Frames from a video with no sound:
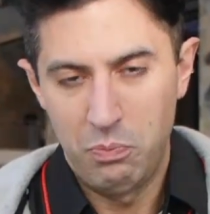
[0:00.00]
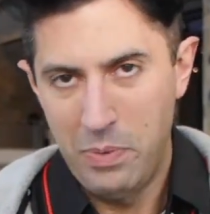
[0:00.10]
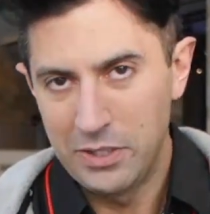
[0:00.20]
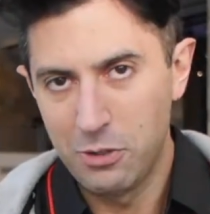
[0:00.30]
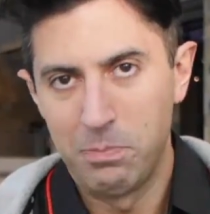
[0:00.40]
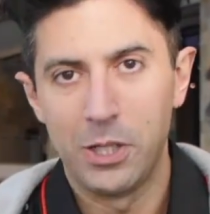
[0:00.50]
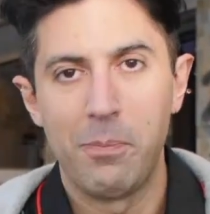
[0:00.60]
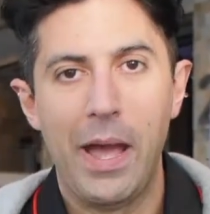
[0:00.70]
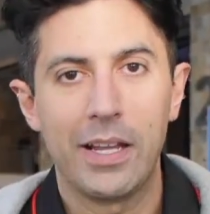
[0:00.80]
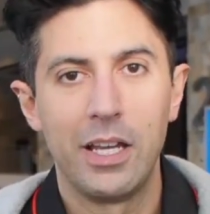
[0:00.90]
basically plug it
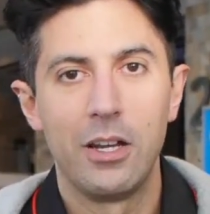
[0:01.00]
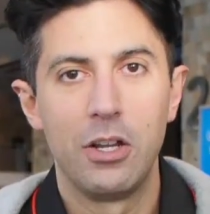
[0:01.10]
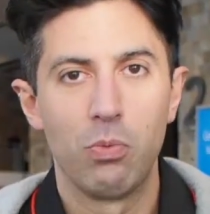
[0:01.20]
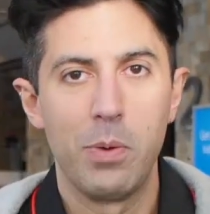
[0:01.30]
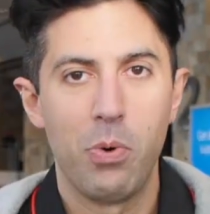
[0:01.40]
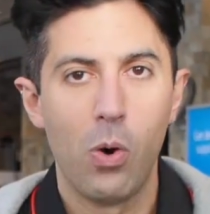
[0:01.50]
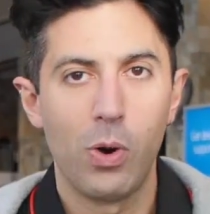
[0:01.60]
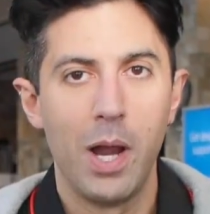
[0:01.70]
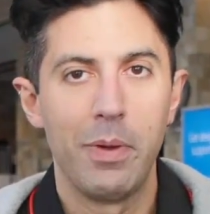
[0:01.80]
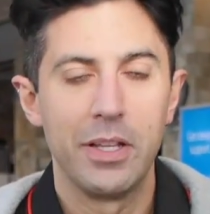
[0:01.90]
back in and
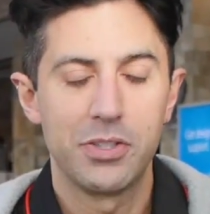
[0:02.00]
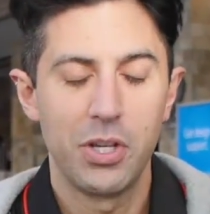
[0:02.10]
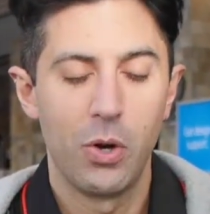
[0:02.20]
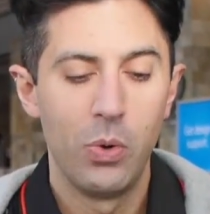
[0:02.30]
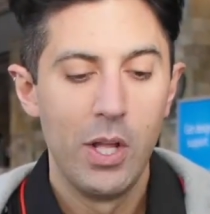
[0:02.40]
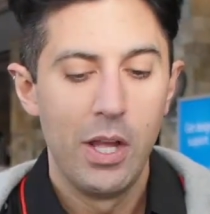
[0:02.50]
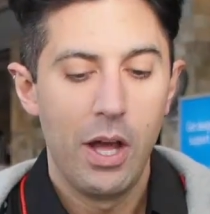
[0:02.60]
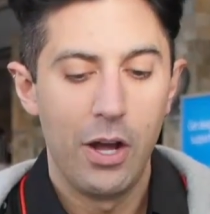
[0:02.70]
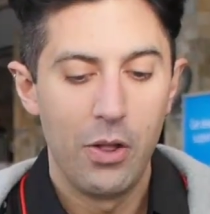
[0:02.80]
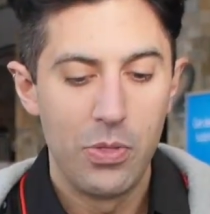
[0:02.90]
reprogram it. So
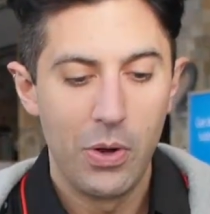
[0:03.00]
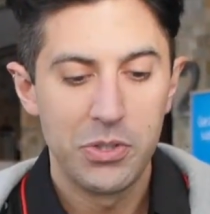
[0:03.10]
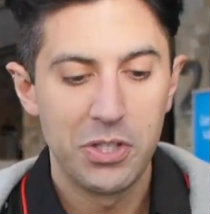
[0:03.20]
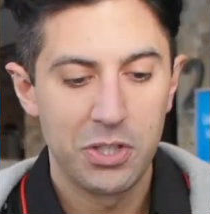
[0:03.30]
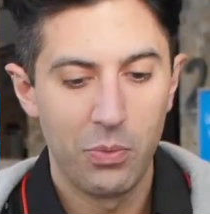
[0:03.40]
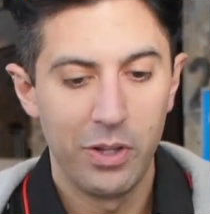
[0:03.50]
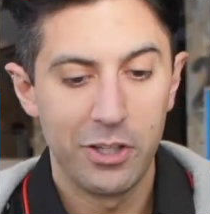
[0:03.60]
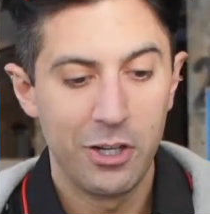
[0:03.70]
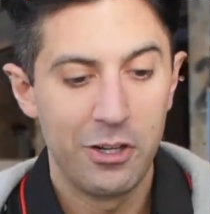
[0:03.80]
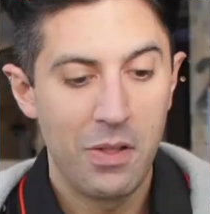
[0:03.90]
uh, those things are really
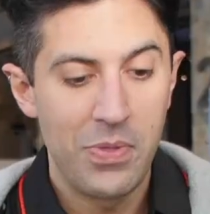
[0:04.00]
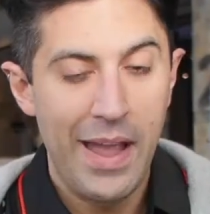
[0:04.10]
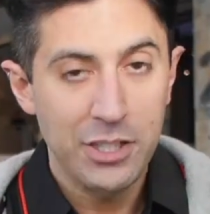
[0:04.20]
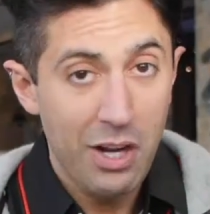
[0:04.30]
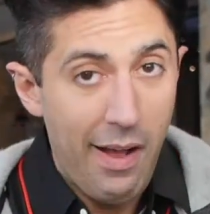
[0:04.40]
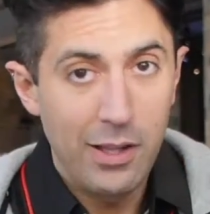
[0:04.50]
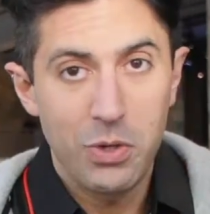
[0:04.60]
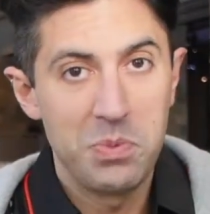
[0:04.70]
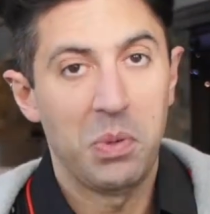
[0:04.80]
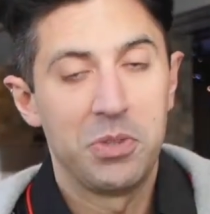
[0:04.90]
good. The actual
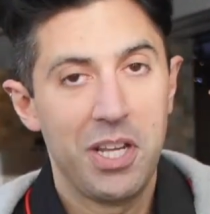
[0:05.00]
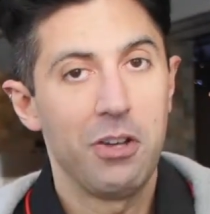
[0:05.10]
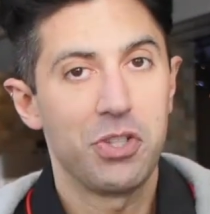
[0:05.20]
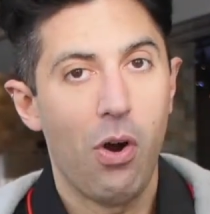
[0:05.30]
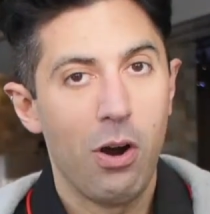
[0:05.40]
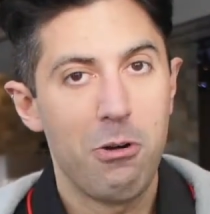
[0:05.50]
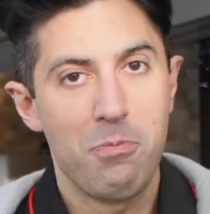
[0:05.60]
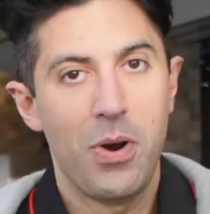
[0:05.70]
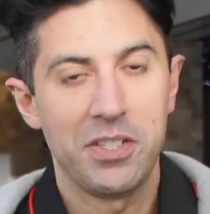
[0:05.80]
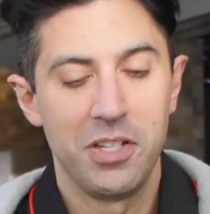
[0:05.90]
holograms themselves are
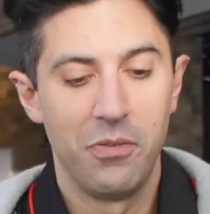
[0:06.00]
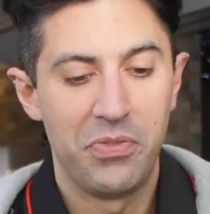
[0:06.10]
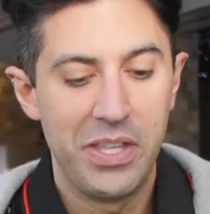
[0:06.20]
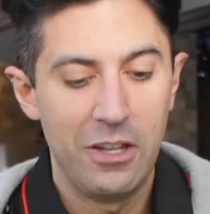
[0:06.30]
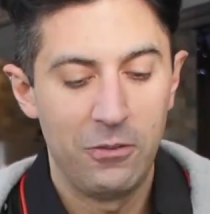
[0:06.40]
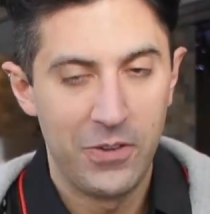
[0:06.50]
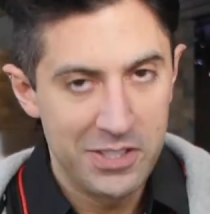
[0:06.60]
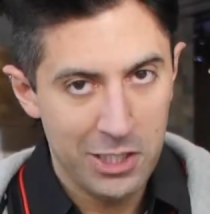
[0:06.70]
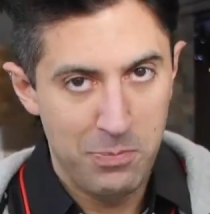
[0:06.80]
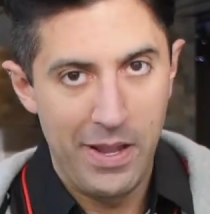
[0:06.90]
impressive. The
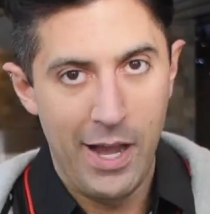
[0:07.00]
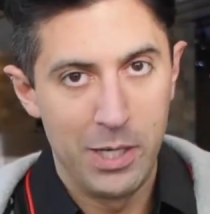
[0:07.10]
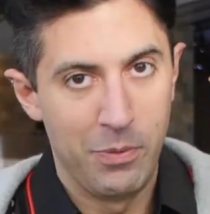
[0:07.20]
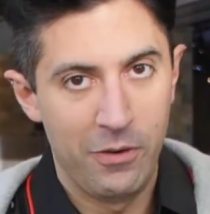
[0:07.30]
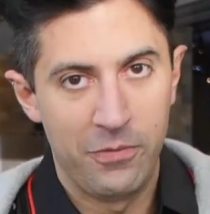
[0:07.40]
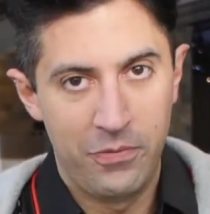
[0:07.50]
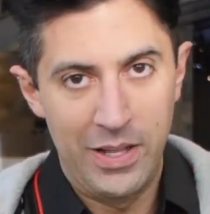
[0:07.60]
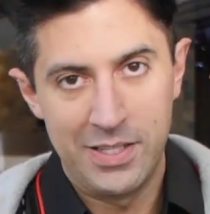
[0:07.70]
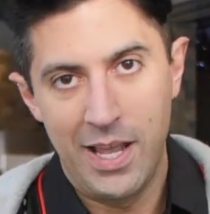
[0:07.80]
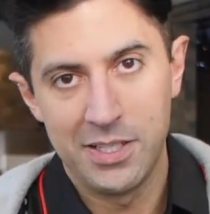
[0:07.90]
physics behind them are
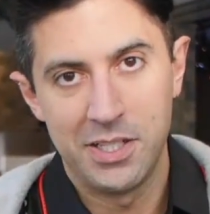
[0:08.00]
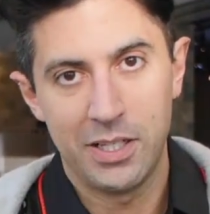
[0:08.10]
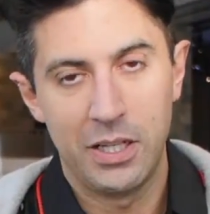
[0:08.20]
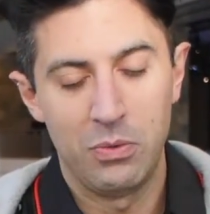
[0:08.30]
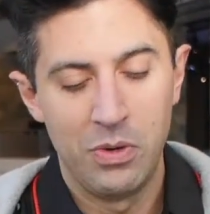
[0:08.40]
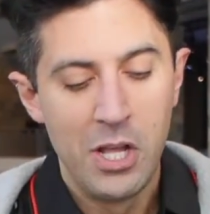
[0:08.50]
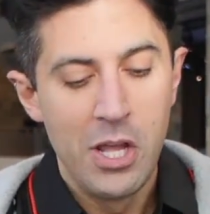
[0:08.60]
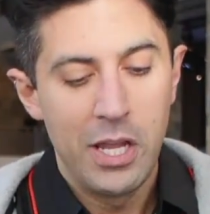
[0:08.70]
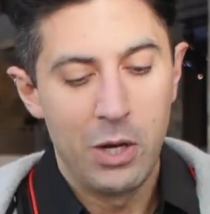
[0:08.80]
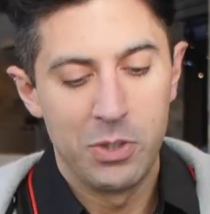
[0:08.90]
fantastic. And
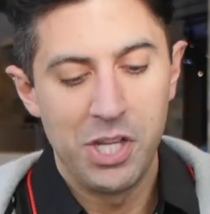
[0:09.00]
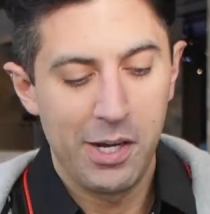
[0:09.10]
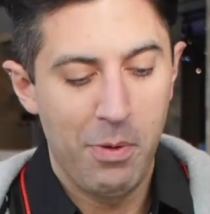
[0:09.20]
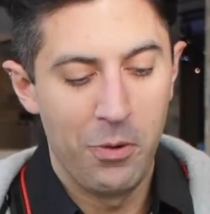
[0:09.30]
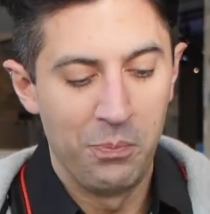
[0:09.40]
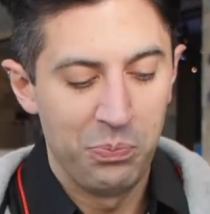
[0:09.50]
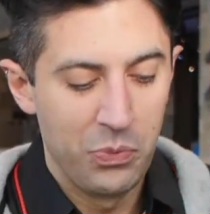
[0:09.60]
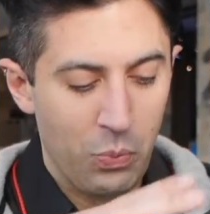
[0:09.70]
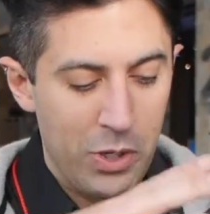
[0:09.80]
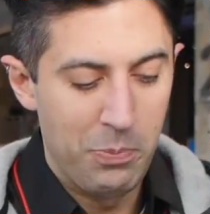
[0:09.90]
here we're talking about
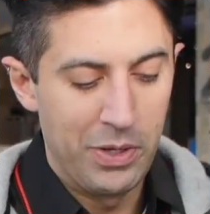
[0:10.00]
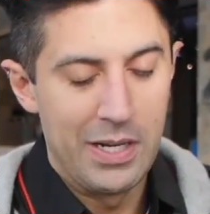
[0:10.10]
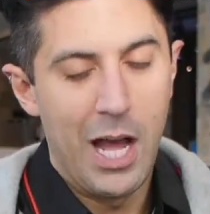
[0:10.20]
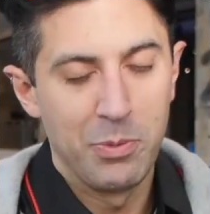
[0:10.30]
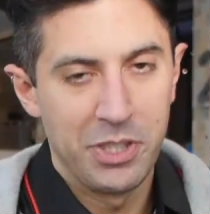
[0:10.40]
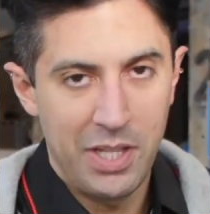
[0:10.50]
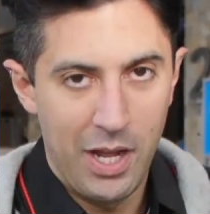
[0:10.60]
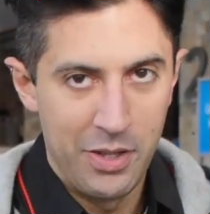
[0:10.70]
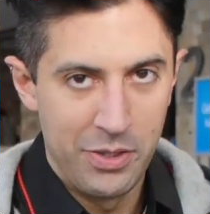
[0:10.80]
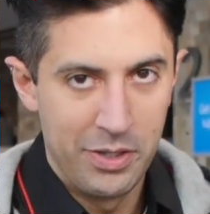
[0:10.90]
when you put an object
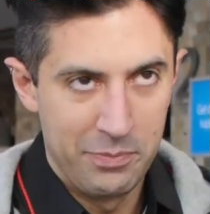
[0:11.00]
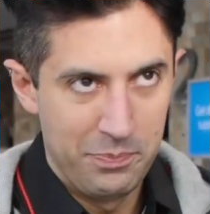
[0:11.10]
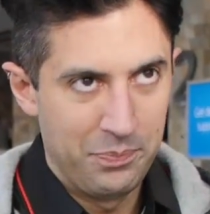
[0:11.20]
on the